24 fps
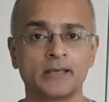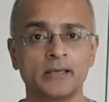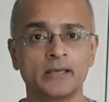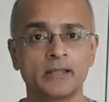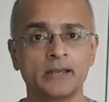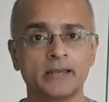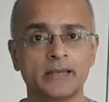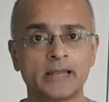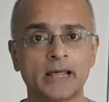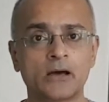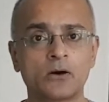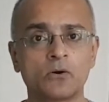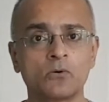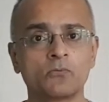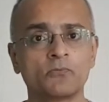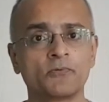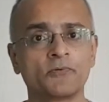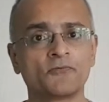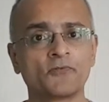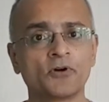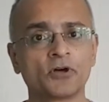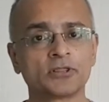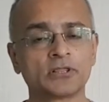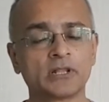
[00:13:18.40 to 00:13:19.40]
Now
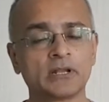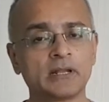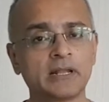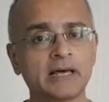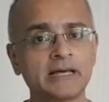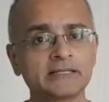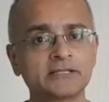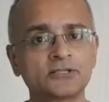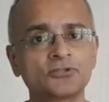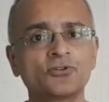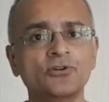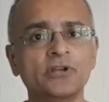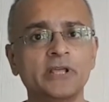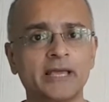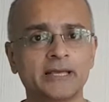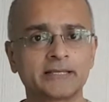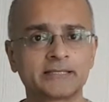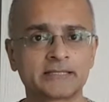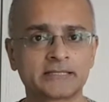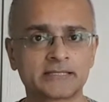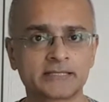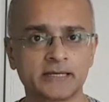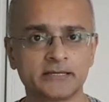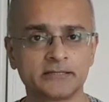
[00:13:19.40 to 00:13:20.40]
we've got the last 3
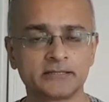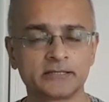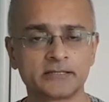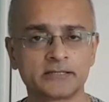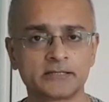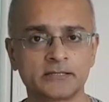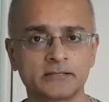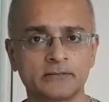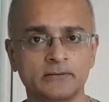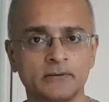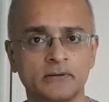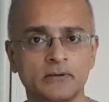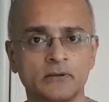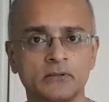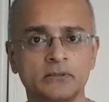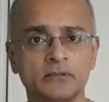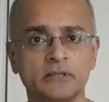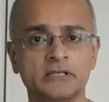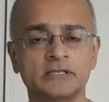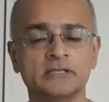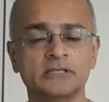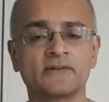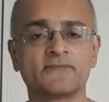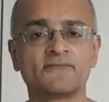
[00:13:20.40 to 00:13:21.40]
exercises.
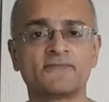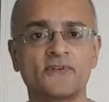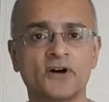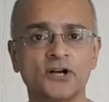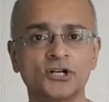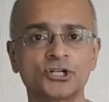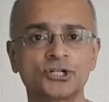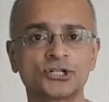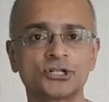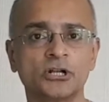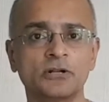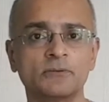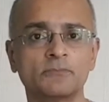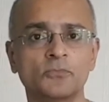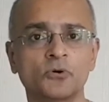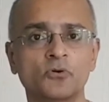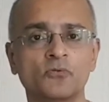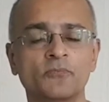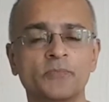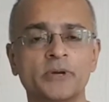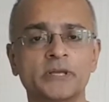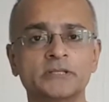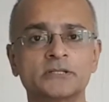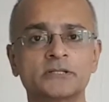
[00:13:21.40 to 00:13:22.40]
These are functional
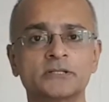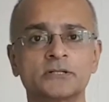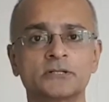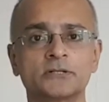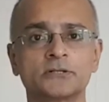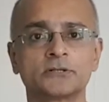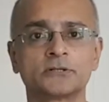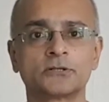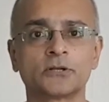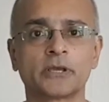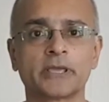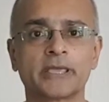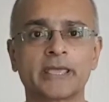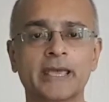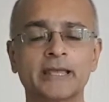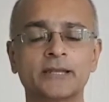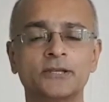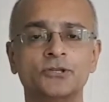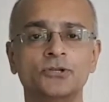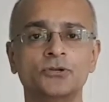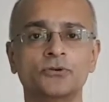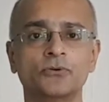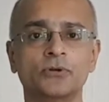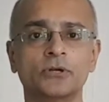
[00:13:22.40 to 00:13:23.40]
movements to
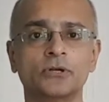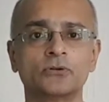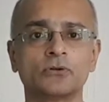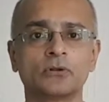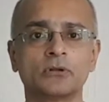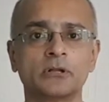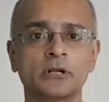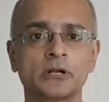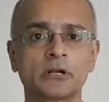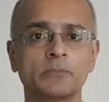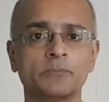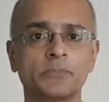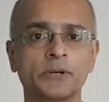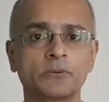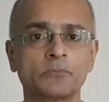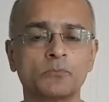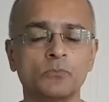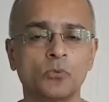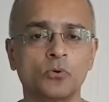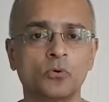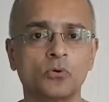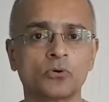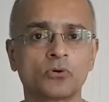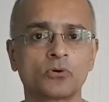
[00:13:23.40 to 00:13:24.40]
get you into a little bit
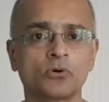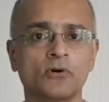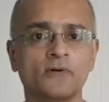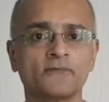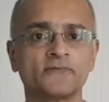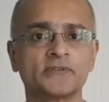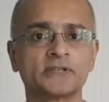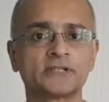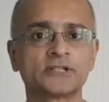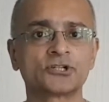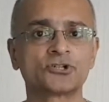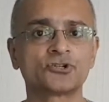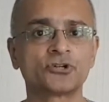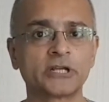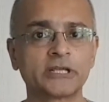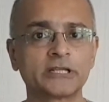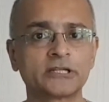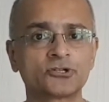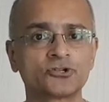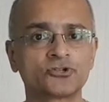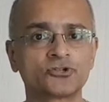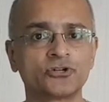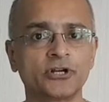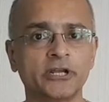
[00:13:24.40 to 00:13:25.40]
more of the
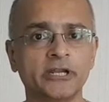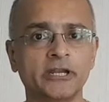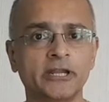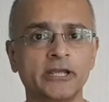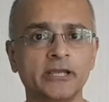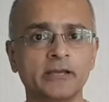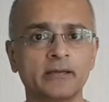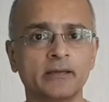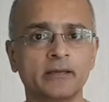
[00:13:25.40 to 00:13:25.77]
strength training.